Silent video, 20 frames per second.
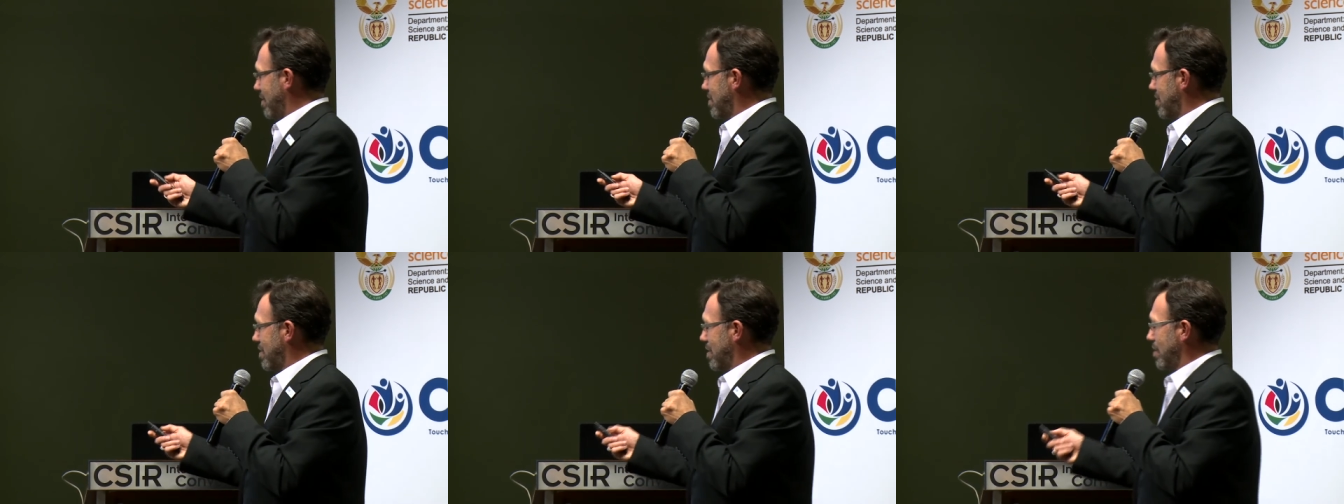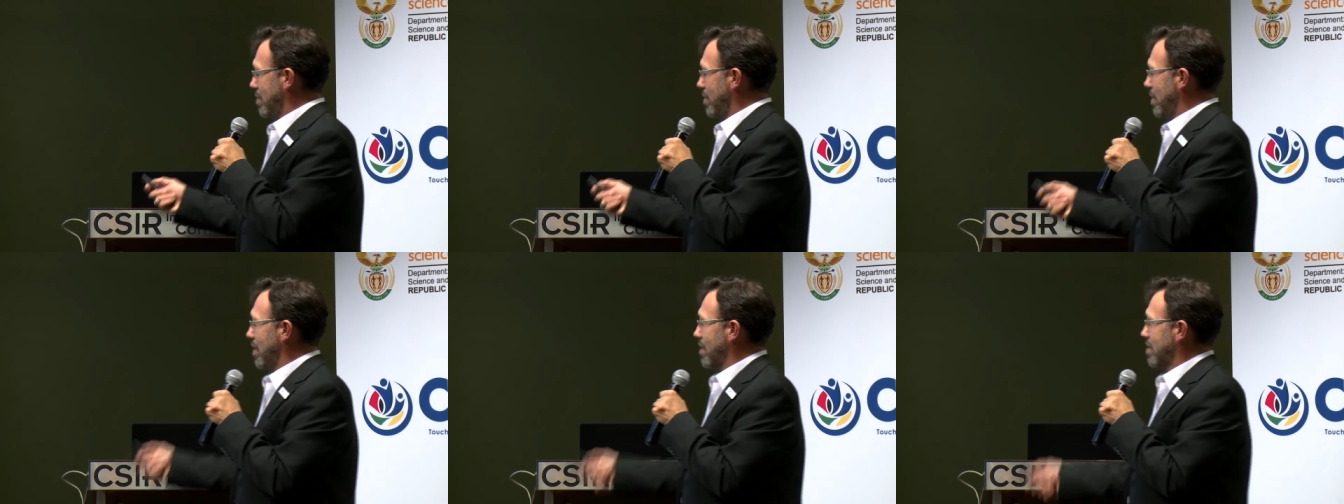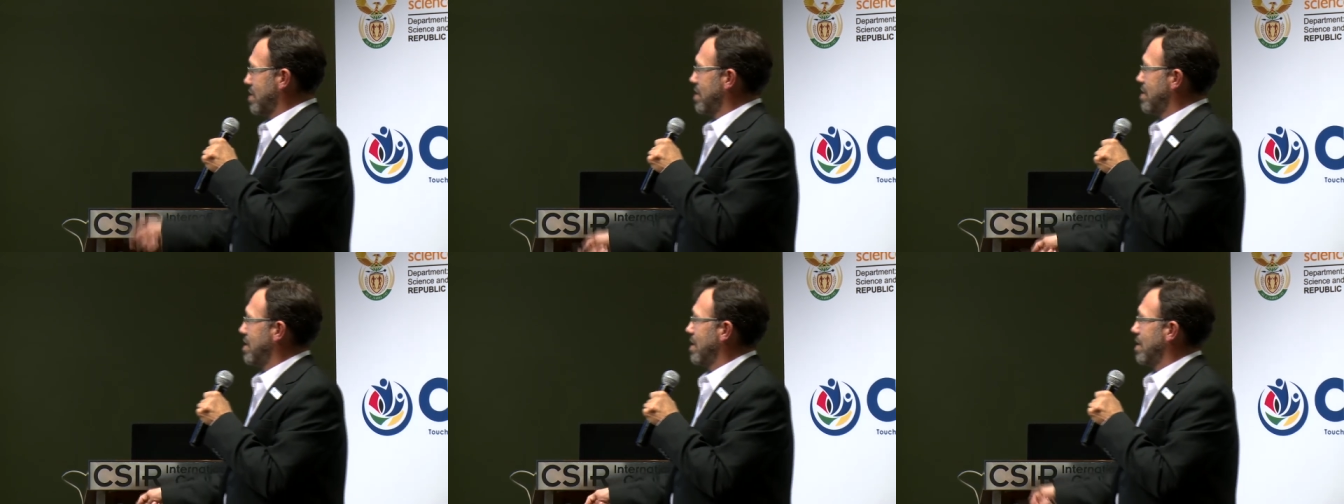So we are
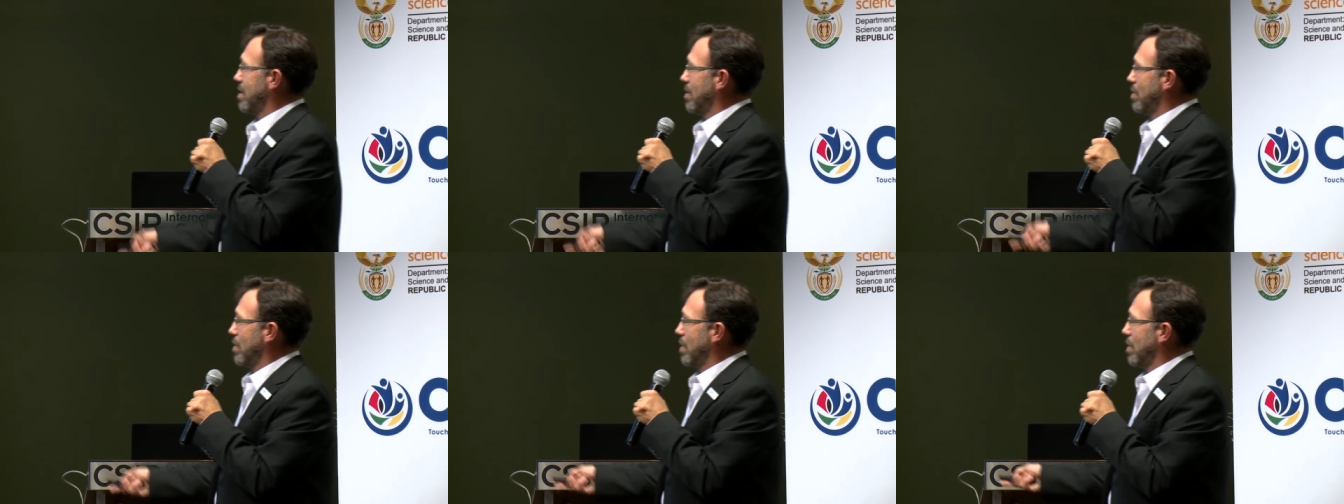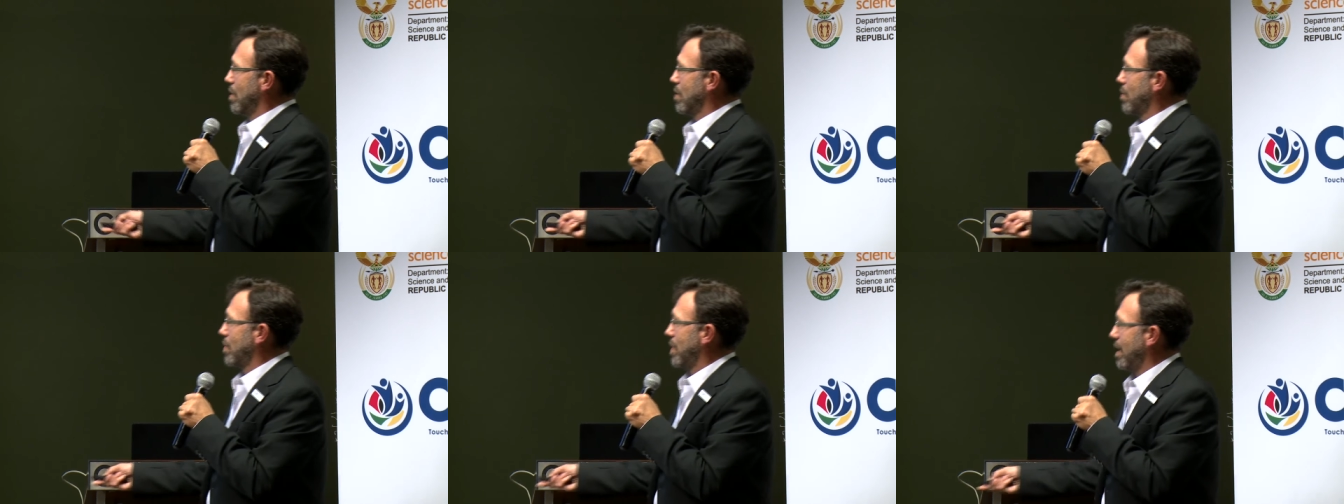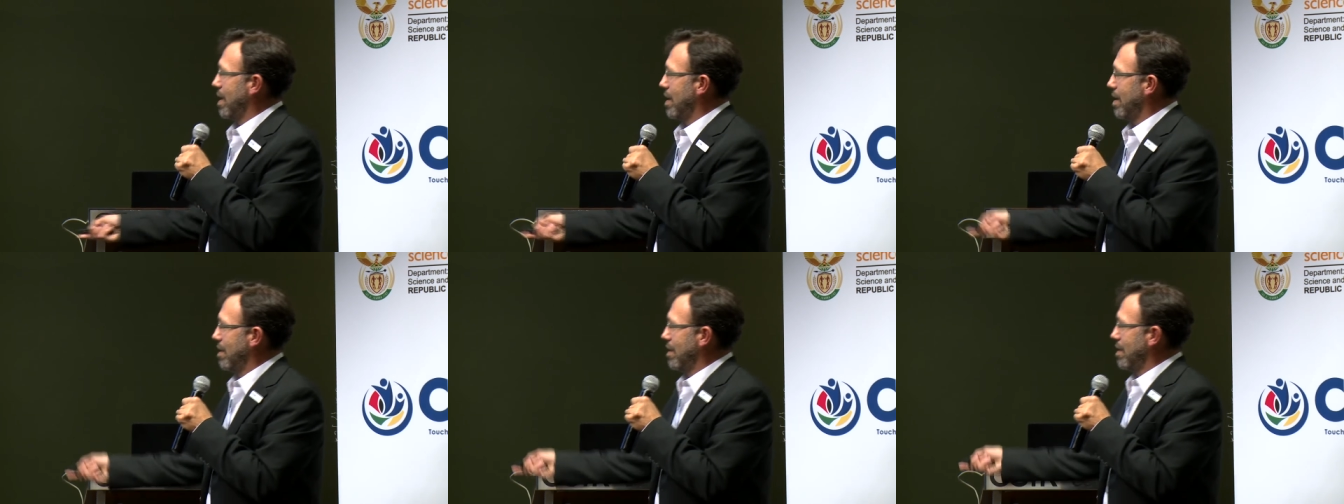sitting in a world
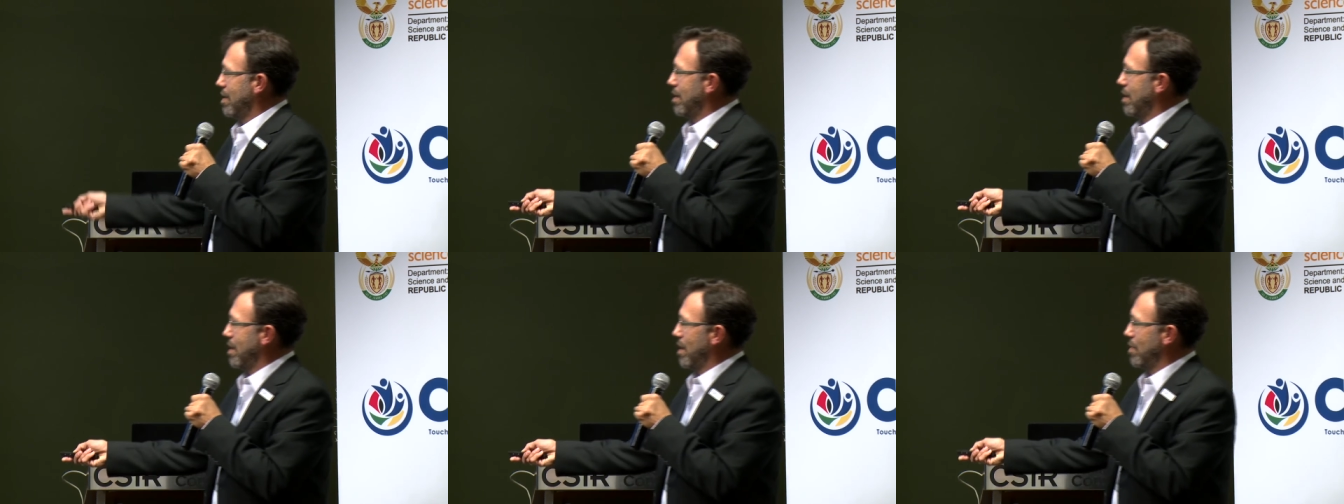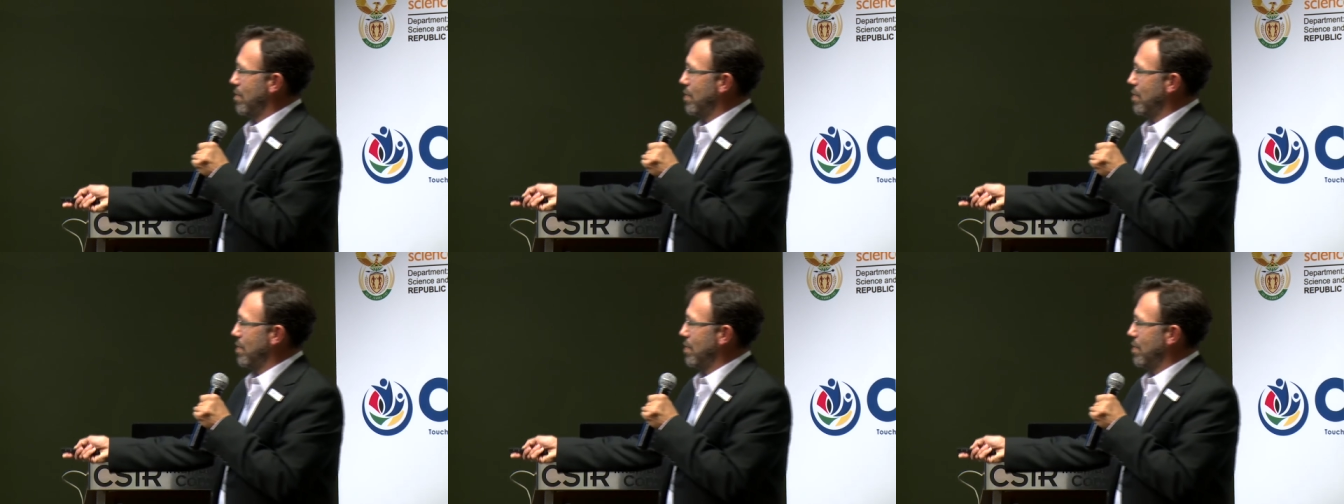where, um,